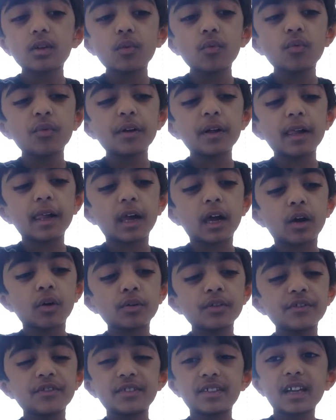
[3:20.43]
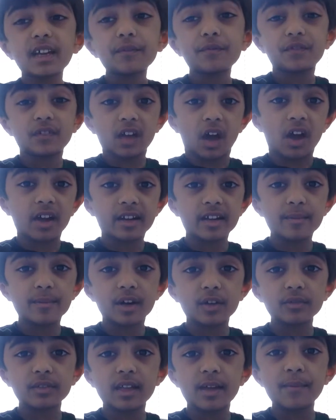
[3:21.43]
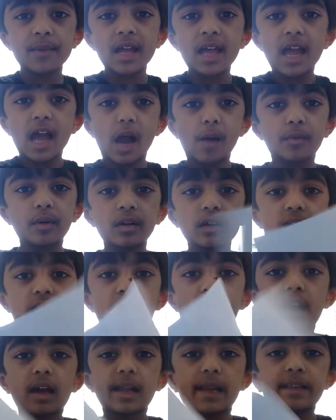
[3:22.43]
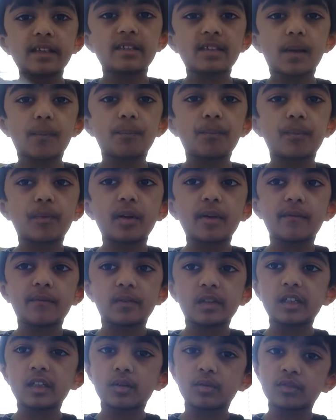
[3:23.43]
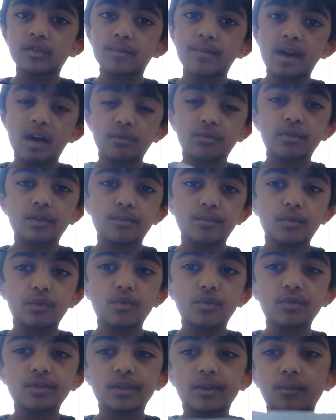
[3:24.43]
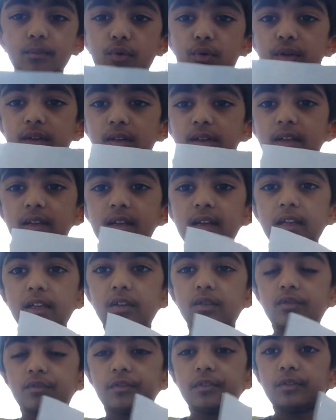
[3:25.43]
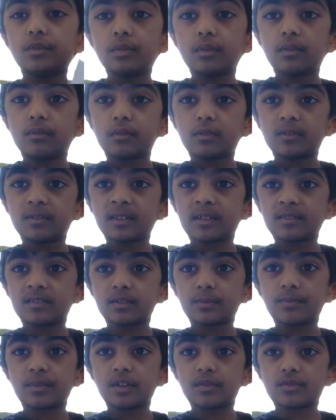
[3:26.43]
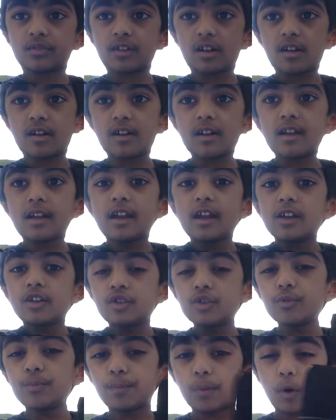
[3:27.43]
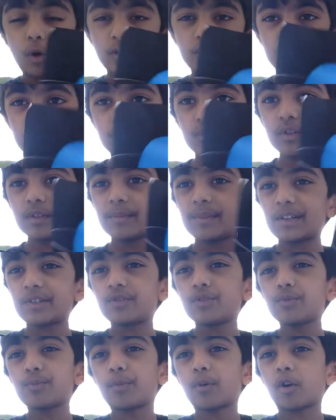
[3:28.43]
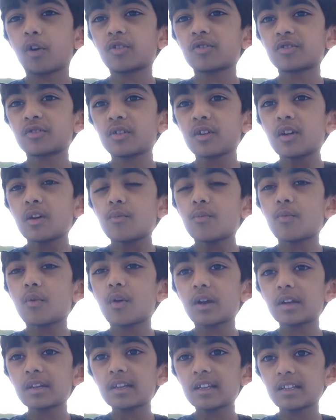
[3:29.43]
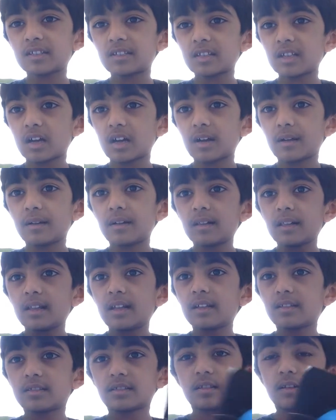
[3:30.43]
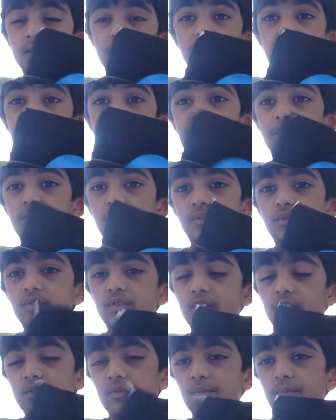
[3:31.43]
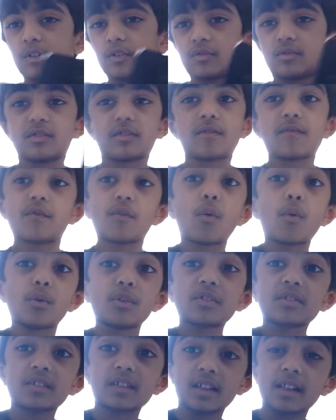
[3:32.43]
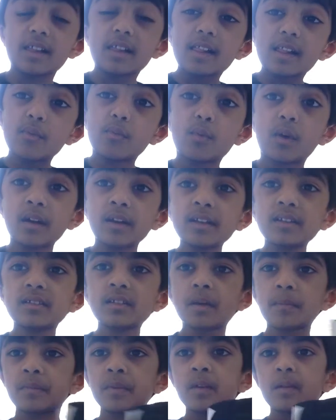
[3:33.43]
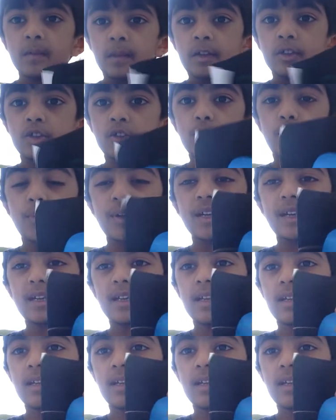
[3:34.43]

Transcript: Well, instead of talking about them, I want in separate videos about the moons. I'm going to use universal comparison. Two parts. going to be two parts. One, it's a uh, it's um, a um, moon size comparison, of course. Uh, one is um showing it